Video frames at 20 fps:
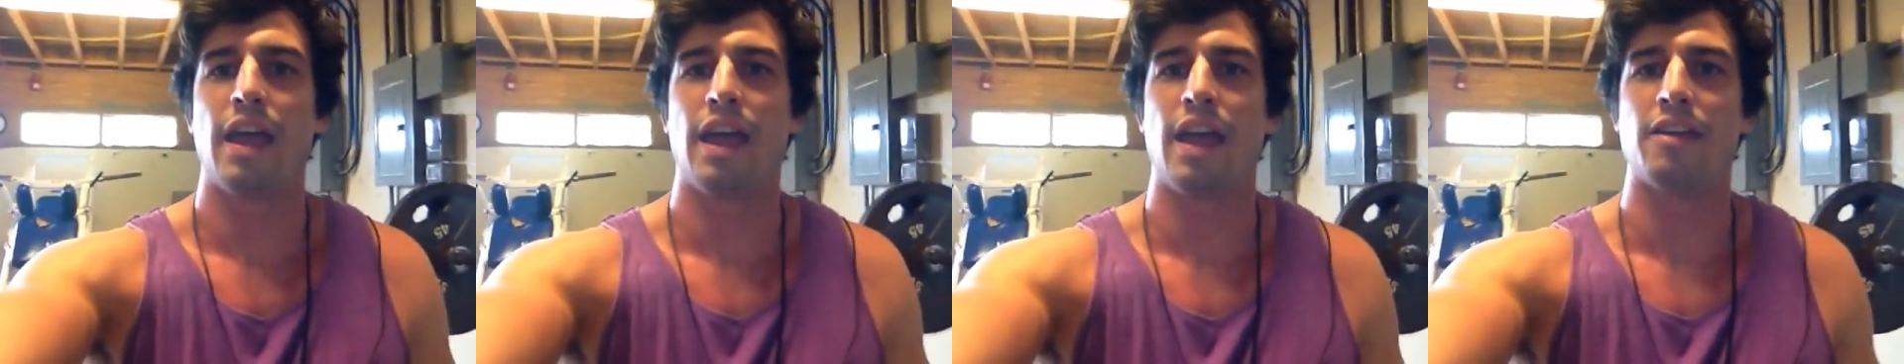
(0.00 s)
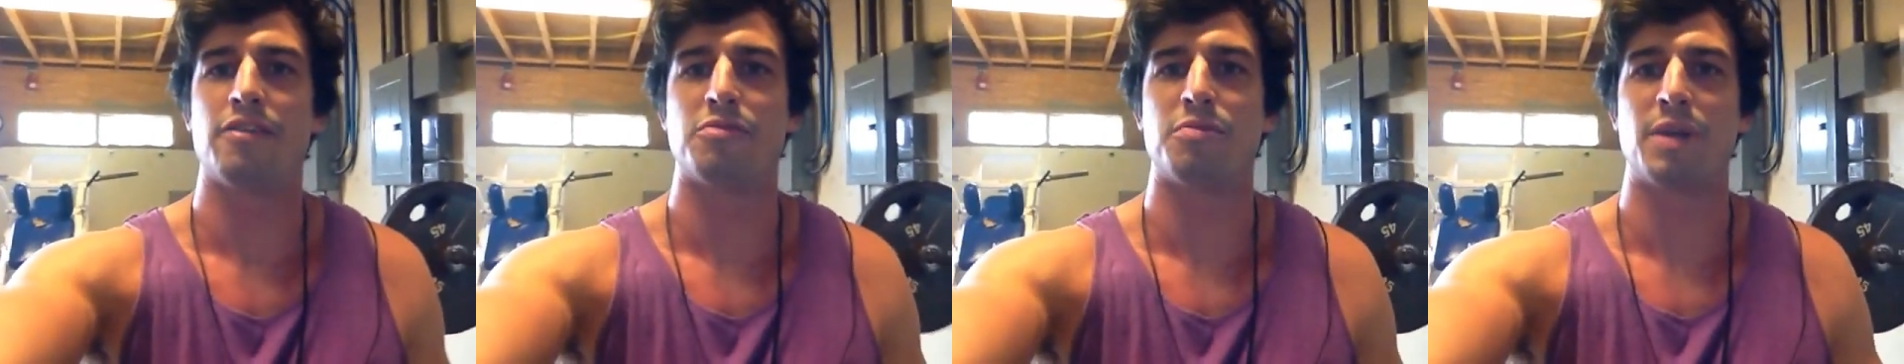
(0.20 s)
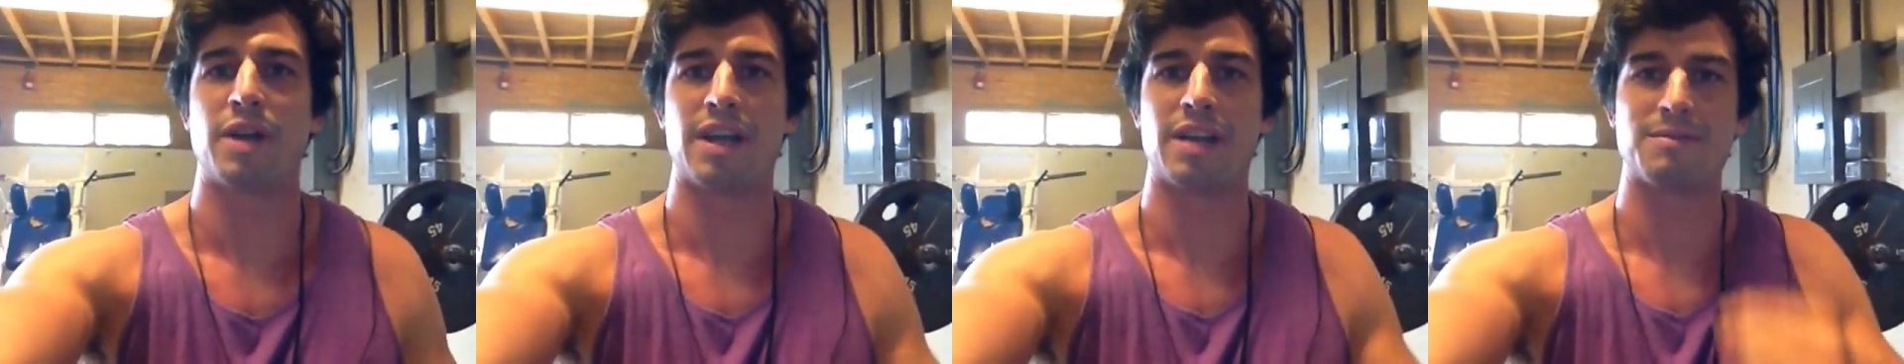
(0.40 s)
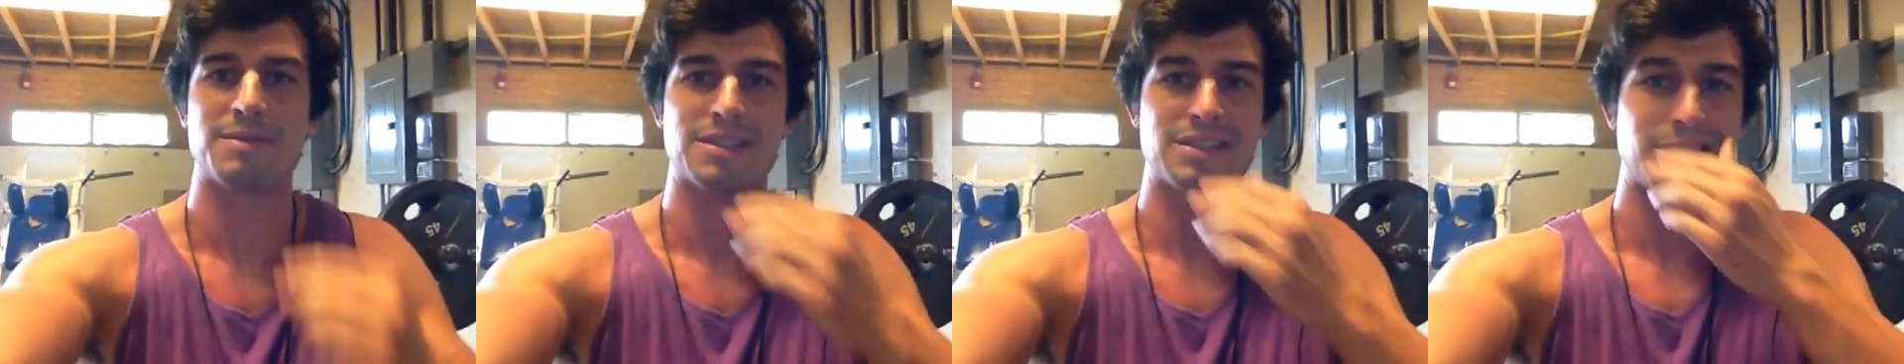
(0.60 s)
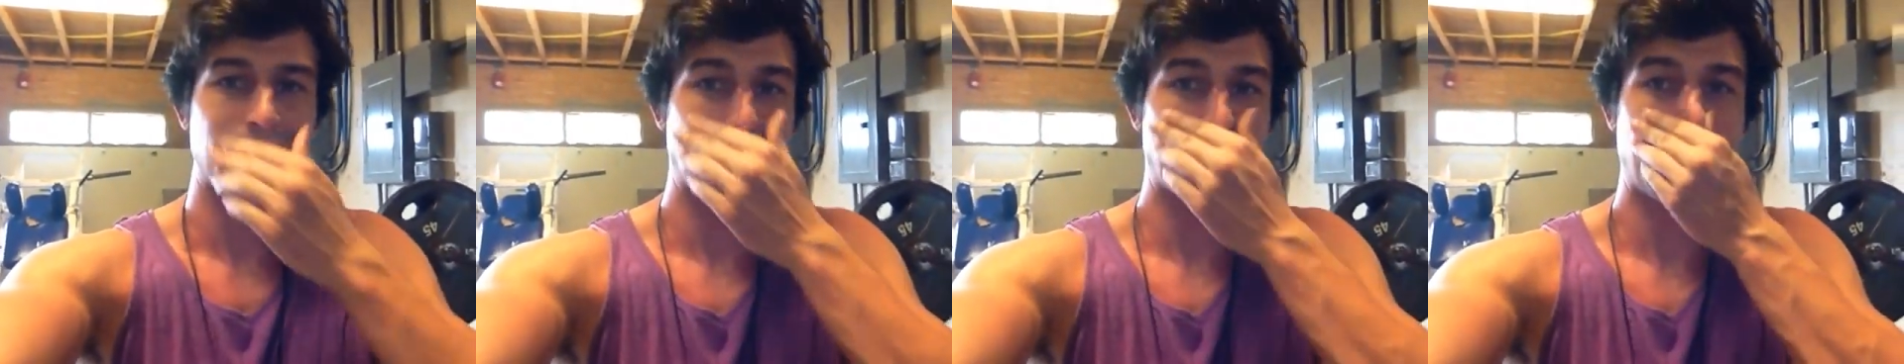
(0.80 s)
Hey everybody, I'm
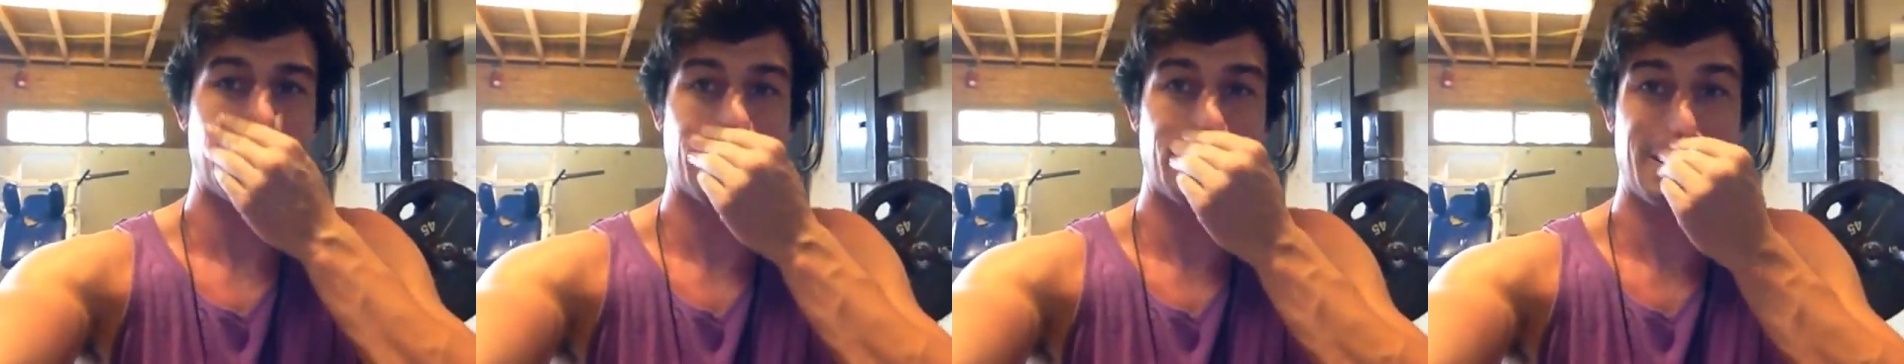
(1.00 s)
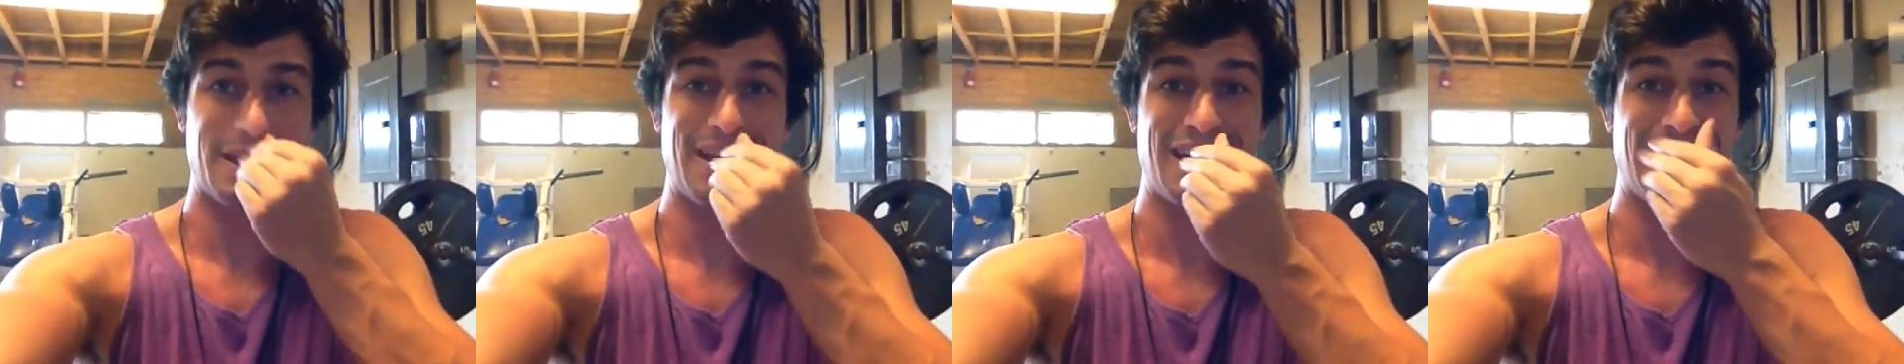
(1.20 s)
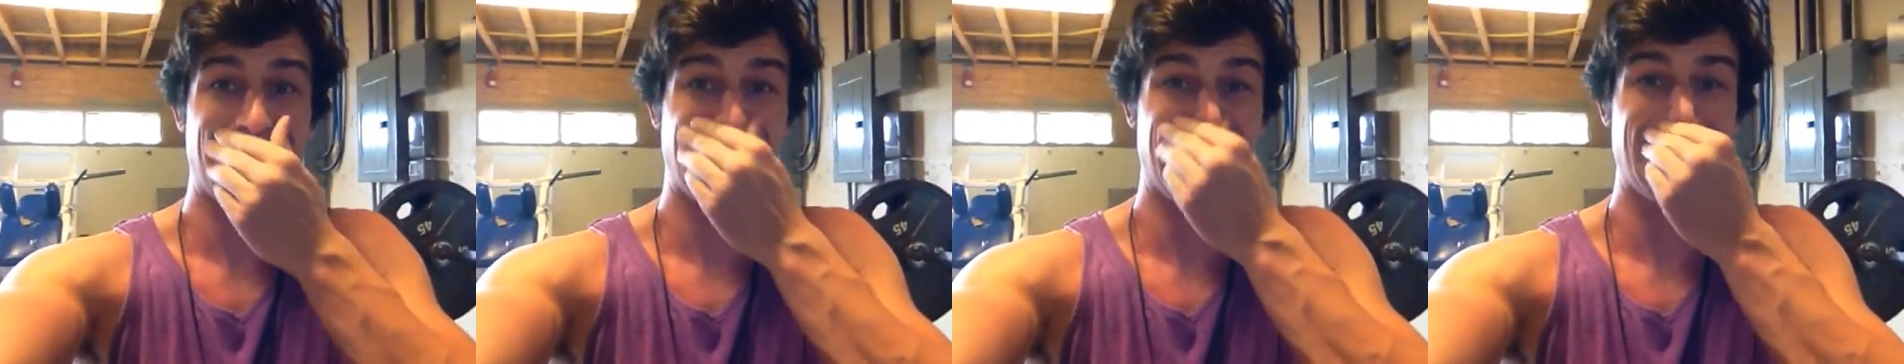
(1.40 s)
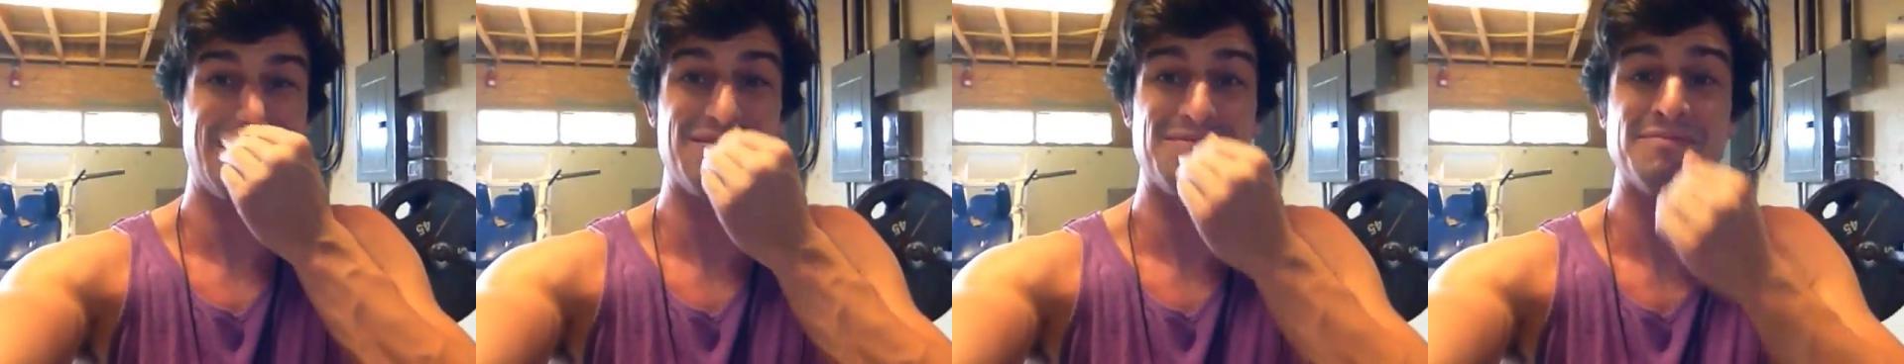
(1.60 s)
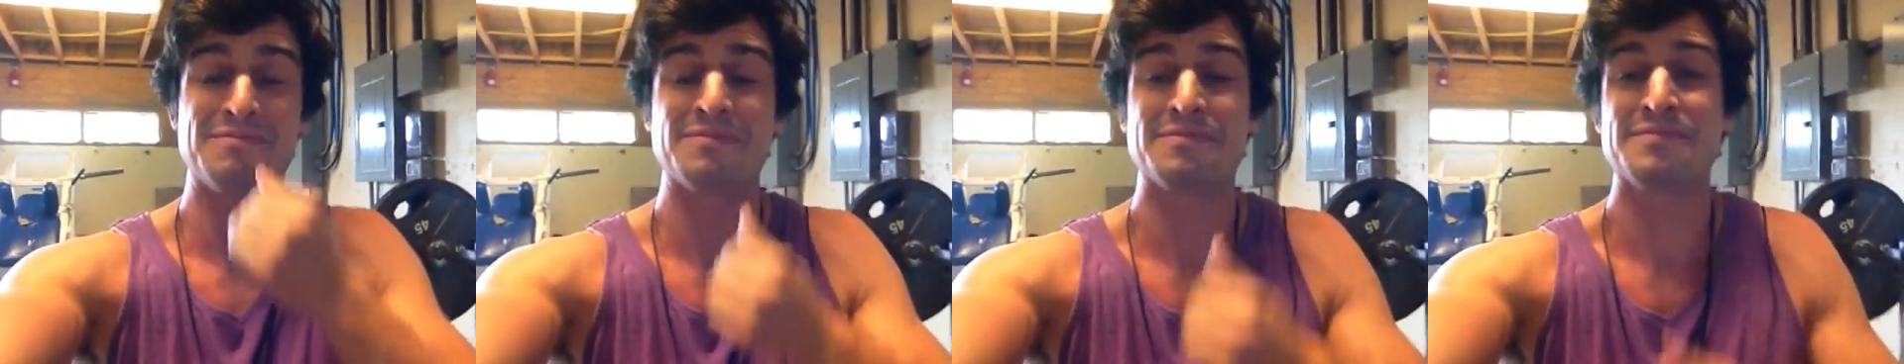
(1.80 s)
just, um,